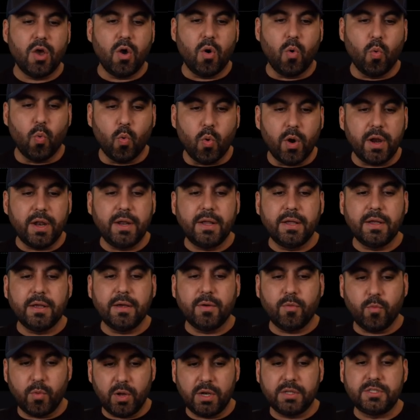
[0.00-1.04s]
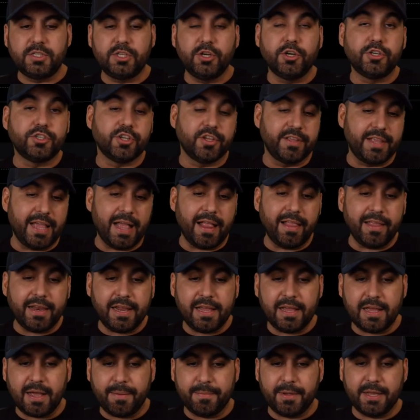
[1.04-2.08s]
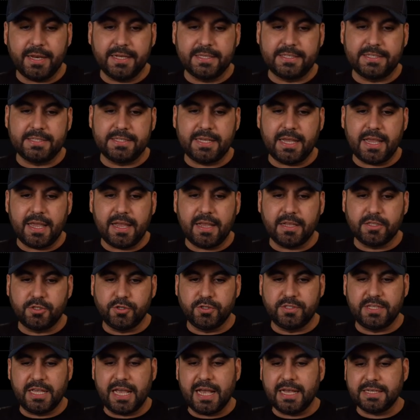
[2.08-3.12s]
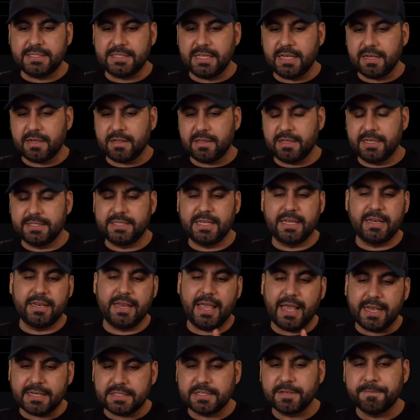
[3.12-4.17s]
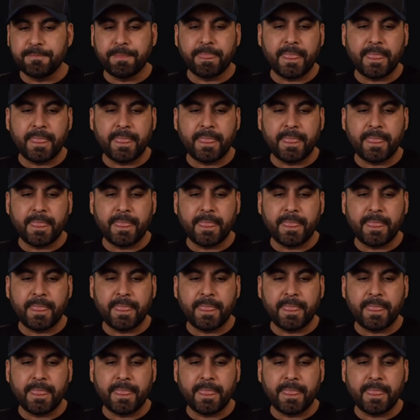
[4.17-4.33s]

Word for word: What what's your tonality? I'm going to say enthusiastic. Let's hit next.